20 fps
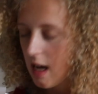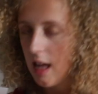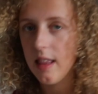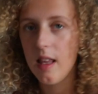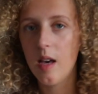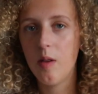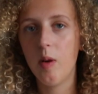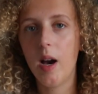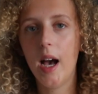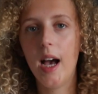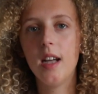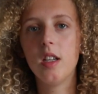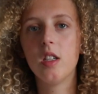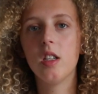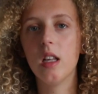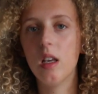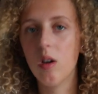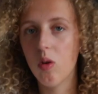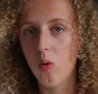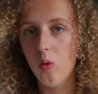and they were
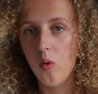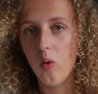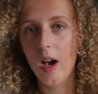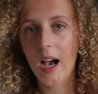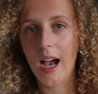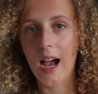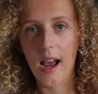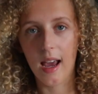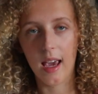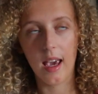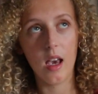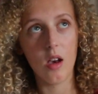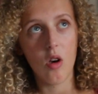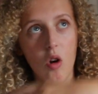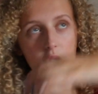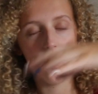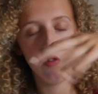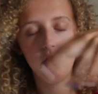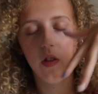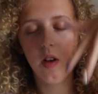actually all hanging
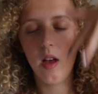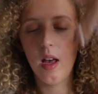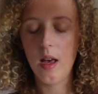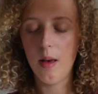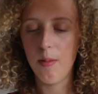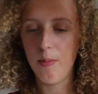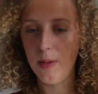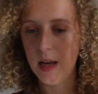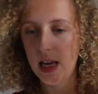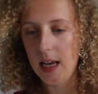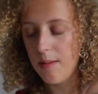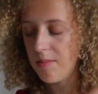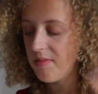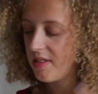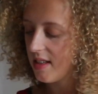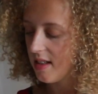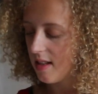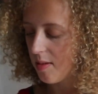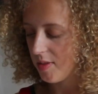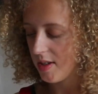off
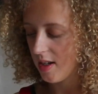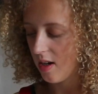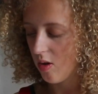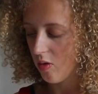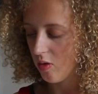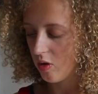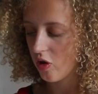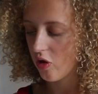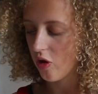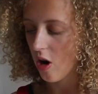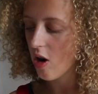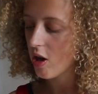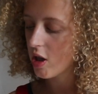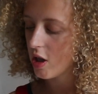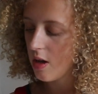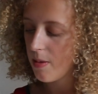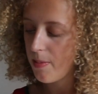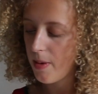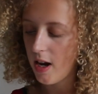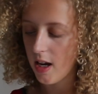beams, and there was a whole
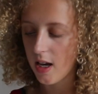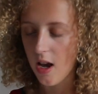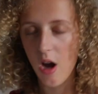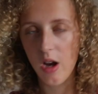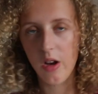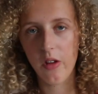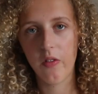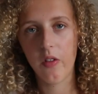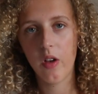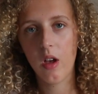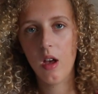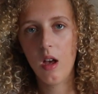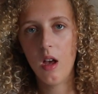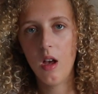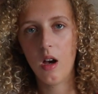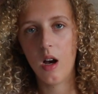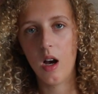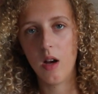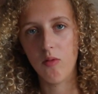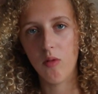structure, but
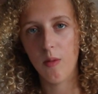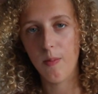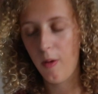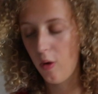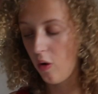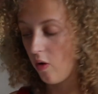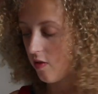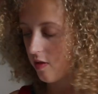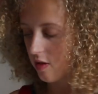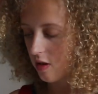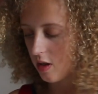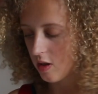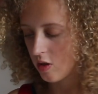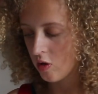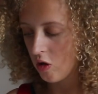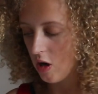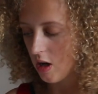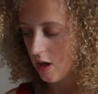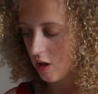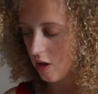I removed the
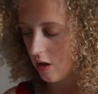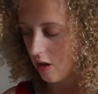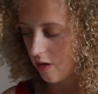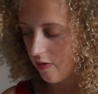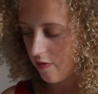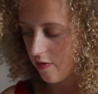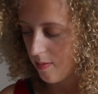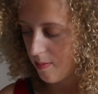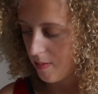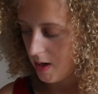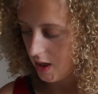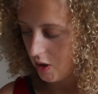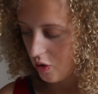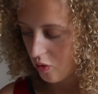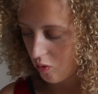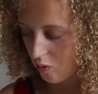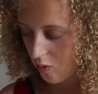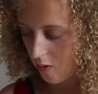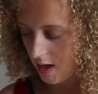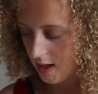structure from my
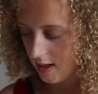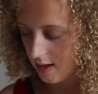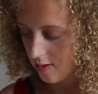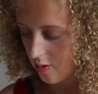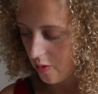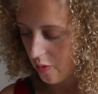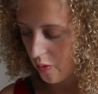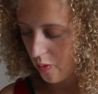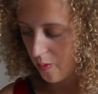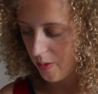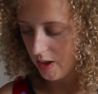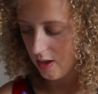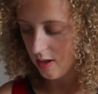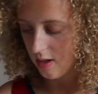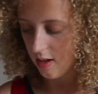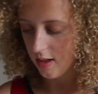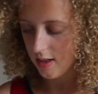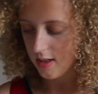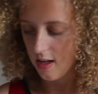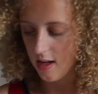drawing, so it almost
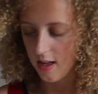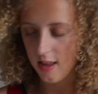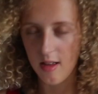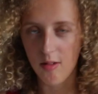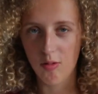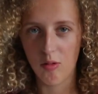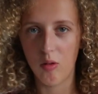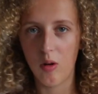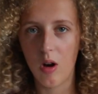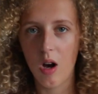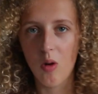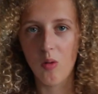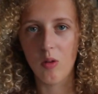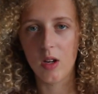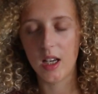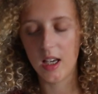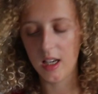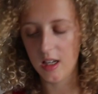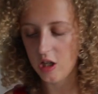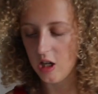looks like they're all
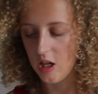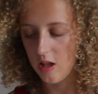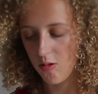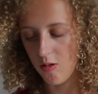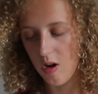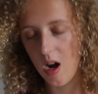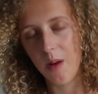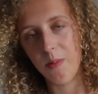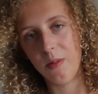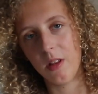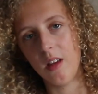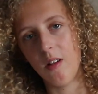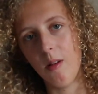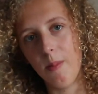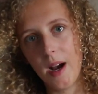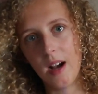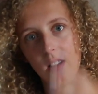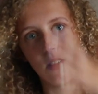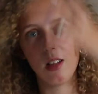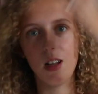holding each other up and they're
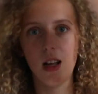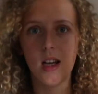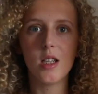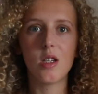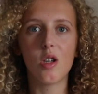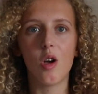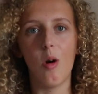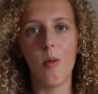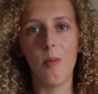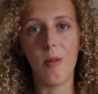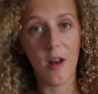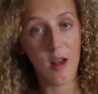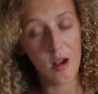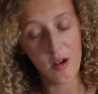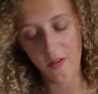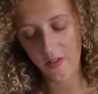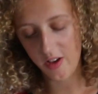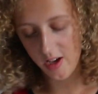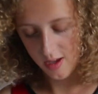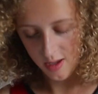about to like topple
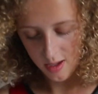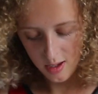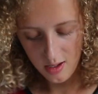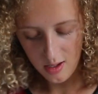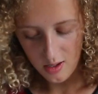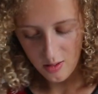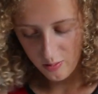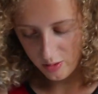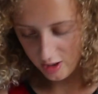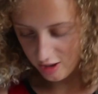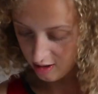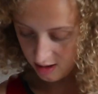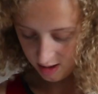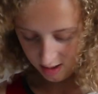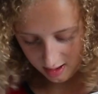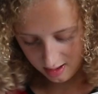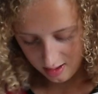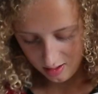over, which I think is